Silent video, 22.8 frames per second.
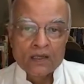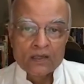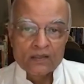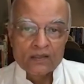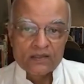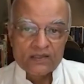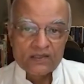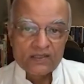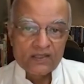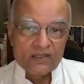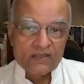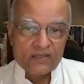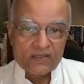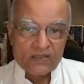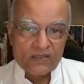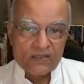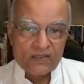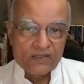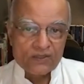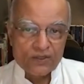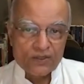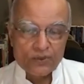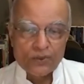
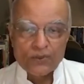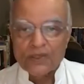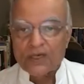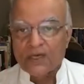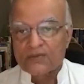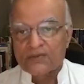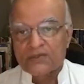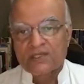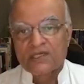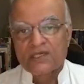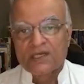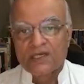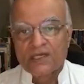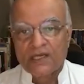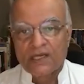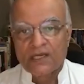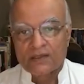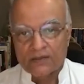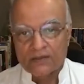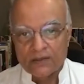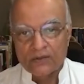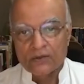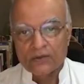Since
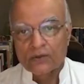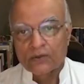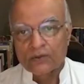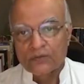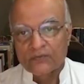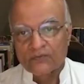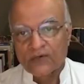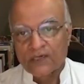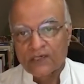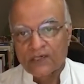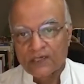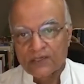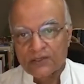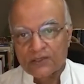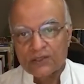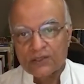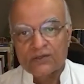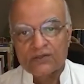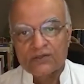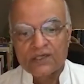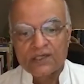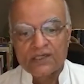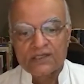2008, the global financial
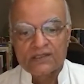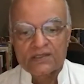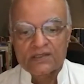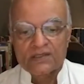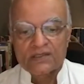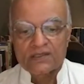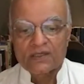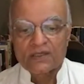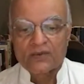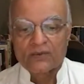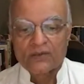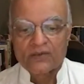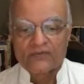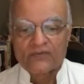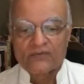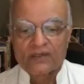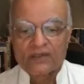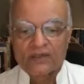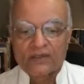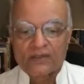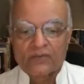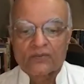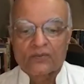crisis,
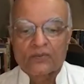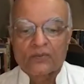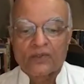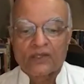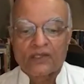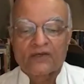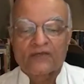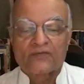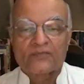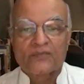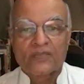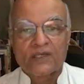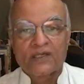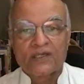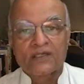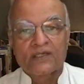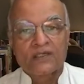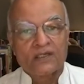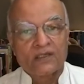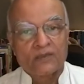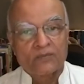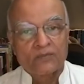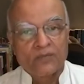however, we have been
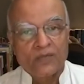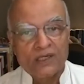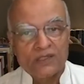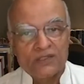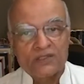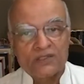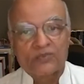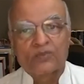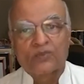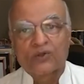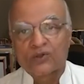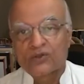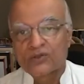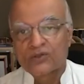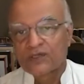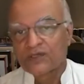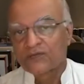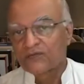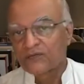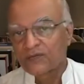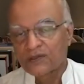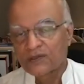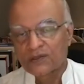in a much more
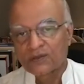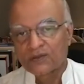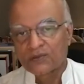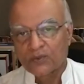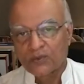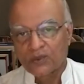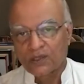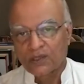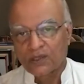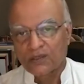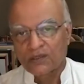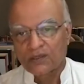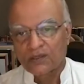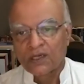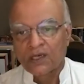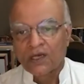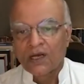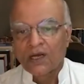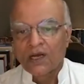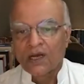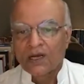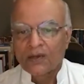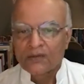difficult world.
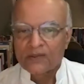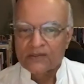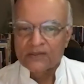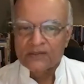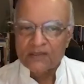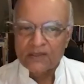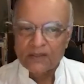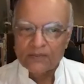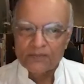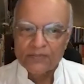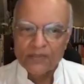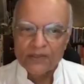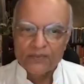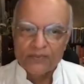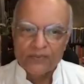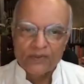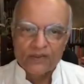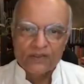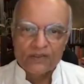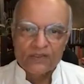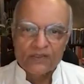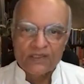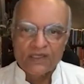I mean, some
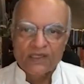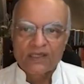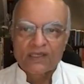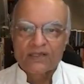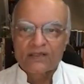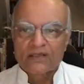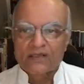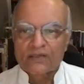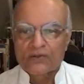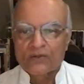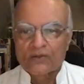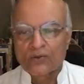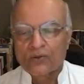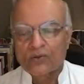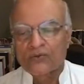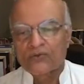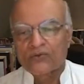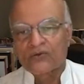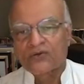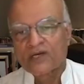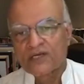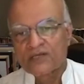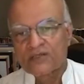people say that, oh,
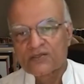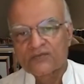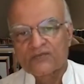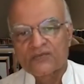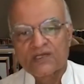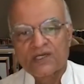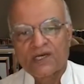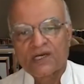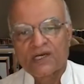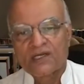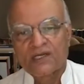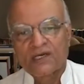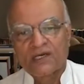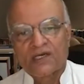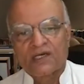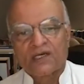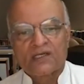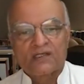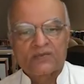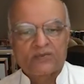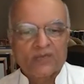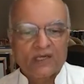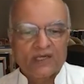the rise of China
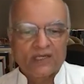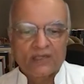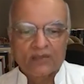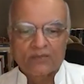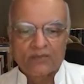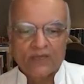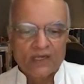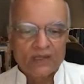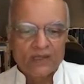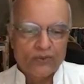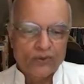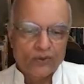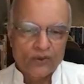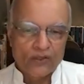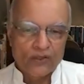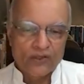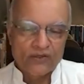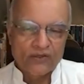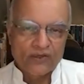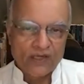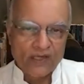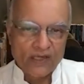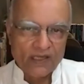has made it
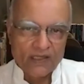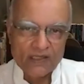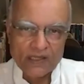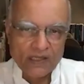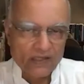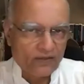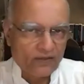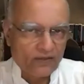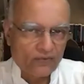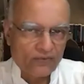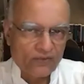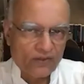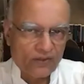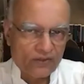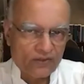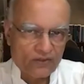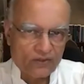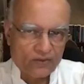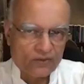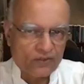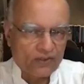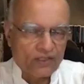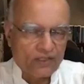bipolar again. I don't think
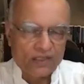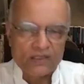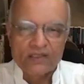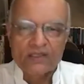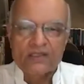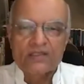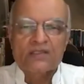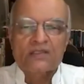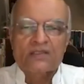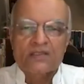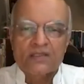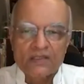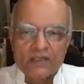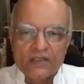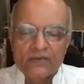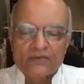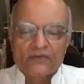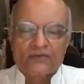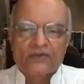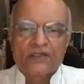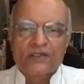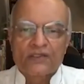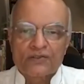so. China is still a
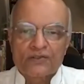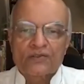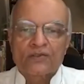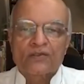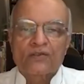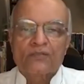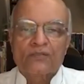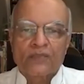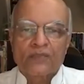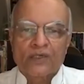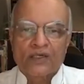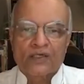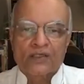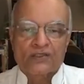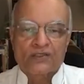regional power.